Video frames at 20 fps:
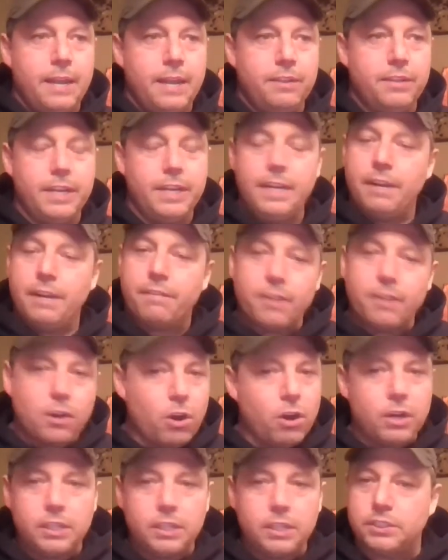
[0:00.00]
They never
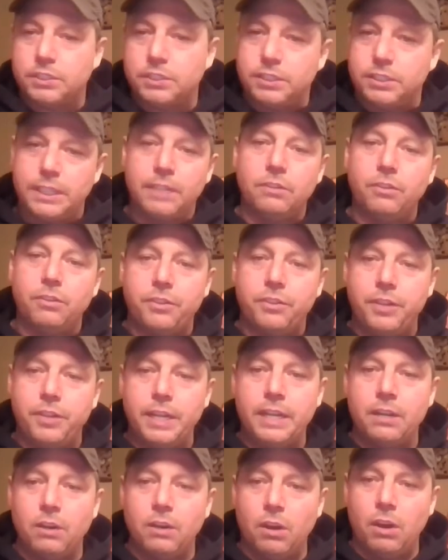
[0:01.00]
caught a single
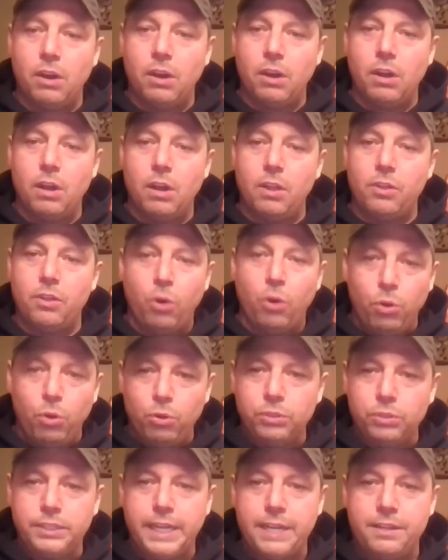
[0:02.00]
thing the
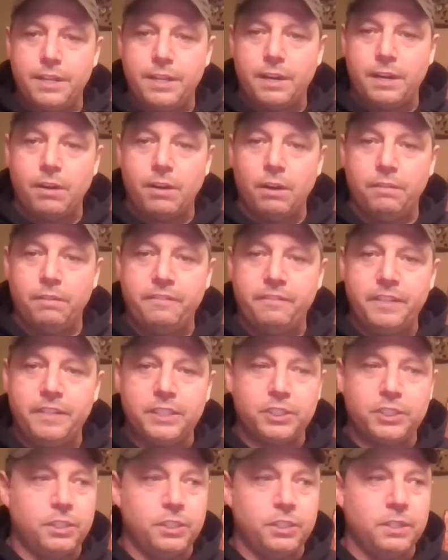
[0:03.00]
whole day they were out
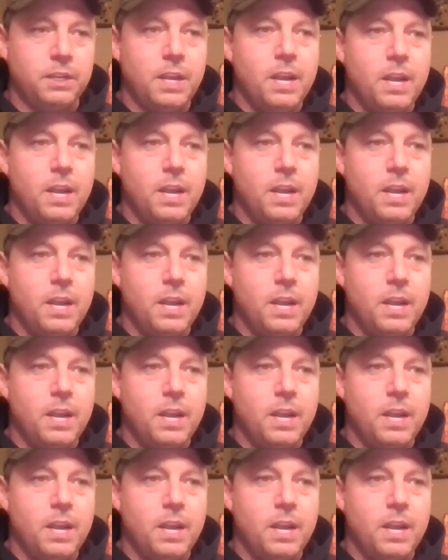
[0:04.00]
fishing,